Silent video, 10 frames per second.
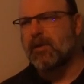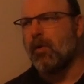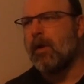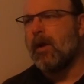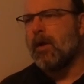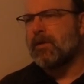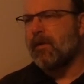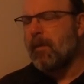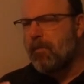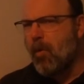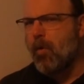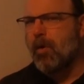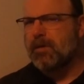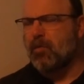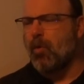So, so the
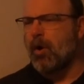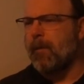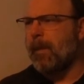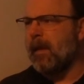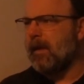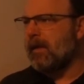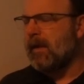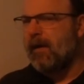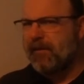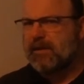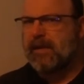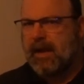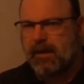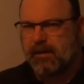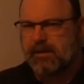Boers were tough as
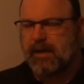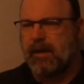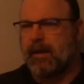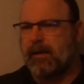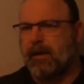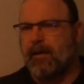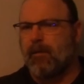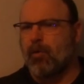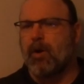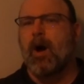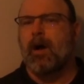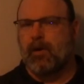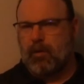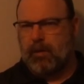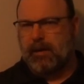nails, and they were not
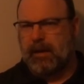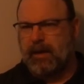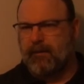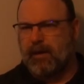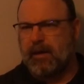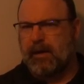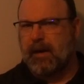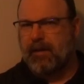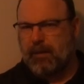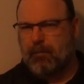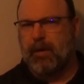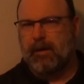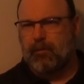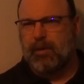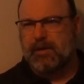going to give in, and I think
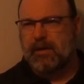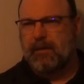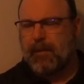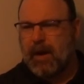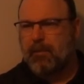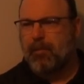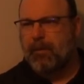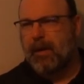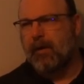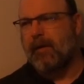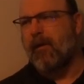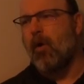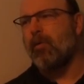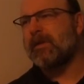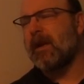Britain was unprepared. I've
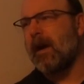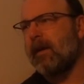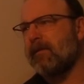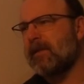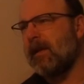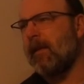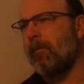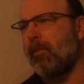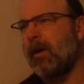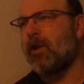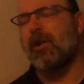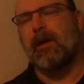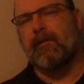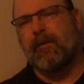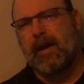always kind of seen the British
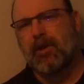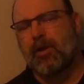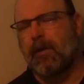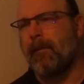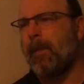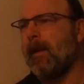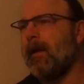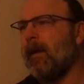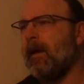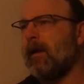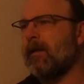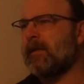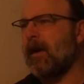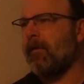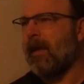adventure in
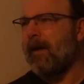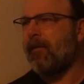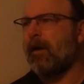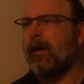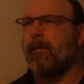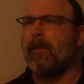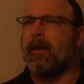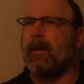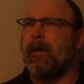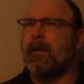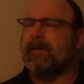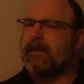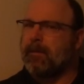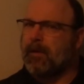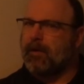South Africa
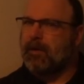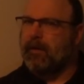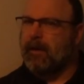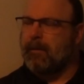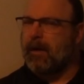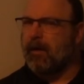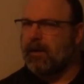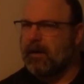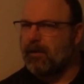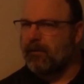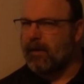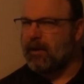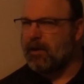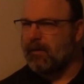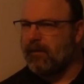similar to the American
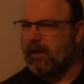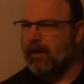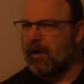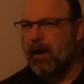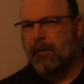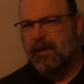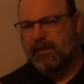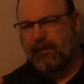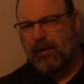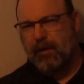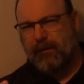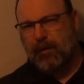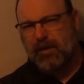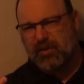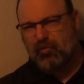intervention in Vietnam, this very,
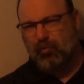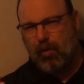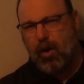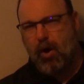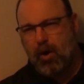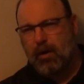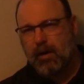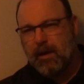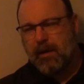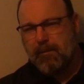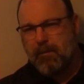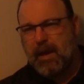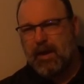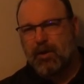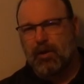very strong,
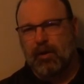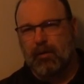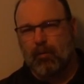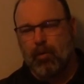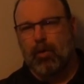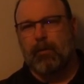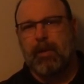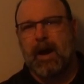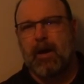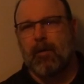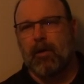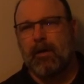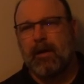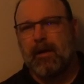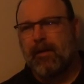major world power
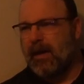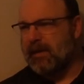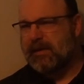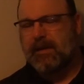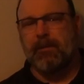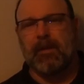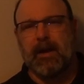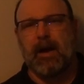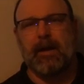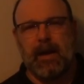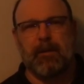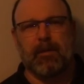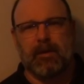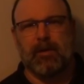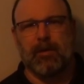that is simply
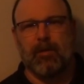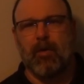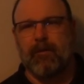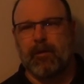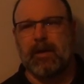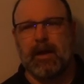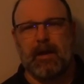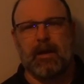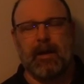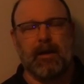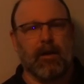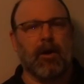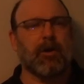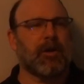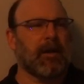unable to overtake a
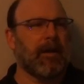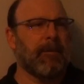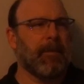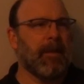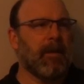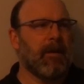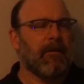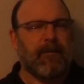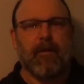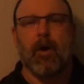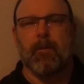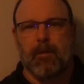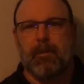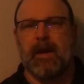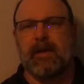largely
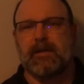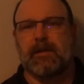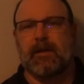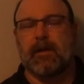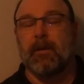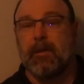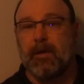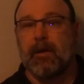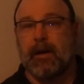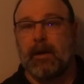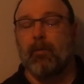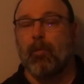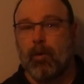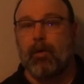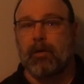farmer-based community,
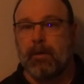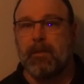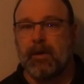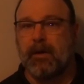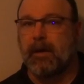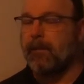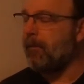rural community